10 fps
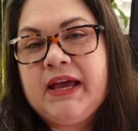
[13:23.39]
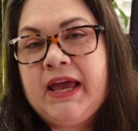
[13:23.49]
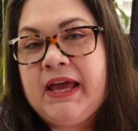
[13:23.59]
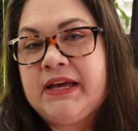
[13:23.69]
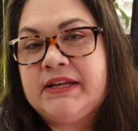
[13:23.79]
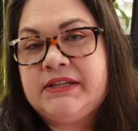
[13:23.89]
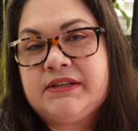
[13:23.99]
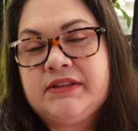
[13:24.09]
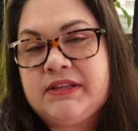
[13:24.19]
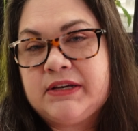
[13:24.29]
and
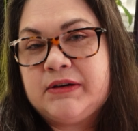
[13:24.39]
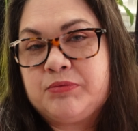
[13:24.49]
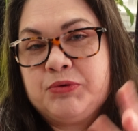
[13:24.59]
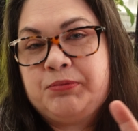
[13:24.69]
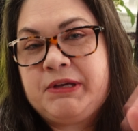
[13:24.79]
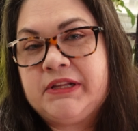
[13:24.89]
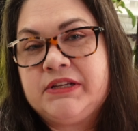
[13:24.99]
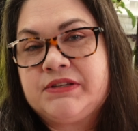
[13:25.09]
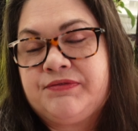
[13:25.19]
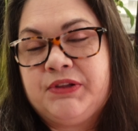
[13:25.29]
the root
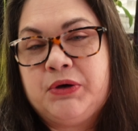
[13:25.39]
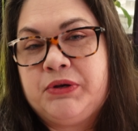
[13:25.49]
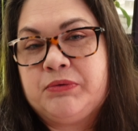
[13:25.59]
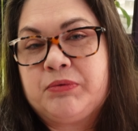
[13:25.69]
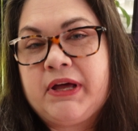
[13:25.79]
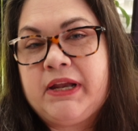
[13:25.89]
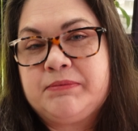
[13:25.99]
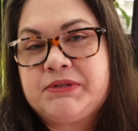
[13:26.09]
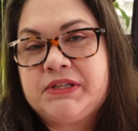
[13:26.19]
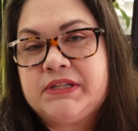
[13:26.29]
mealies floated right
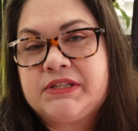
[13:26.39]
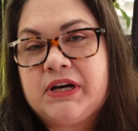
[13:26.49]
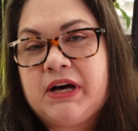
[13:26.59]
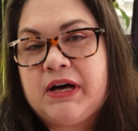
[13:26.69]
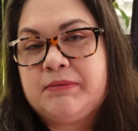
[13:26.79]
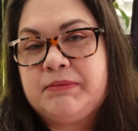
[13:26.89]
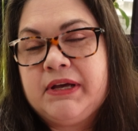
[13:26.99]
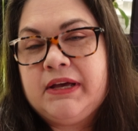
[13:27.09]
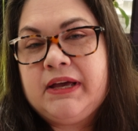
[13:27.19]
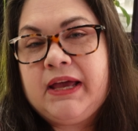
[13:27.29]
up to the top
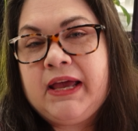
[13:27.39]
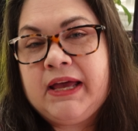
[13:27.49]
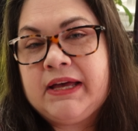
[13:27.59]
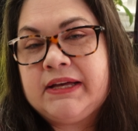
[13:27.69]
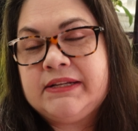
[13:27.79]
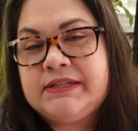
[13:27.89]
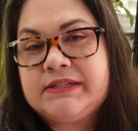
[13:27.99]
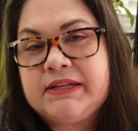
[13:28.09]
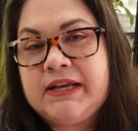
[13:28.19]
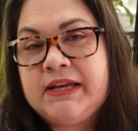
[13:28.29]
and
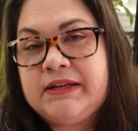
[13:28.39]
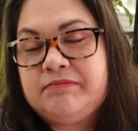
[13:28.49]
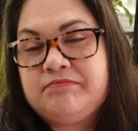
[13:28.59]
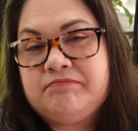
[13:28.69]
it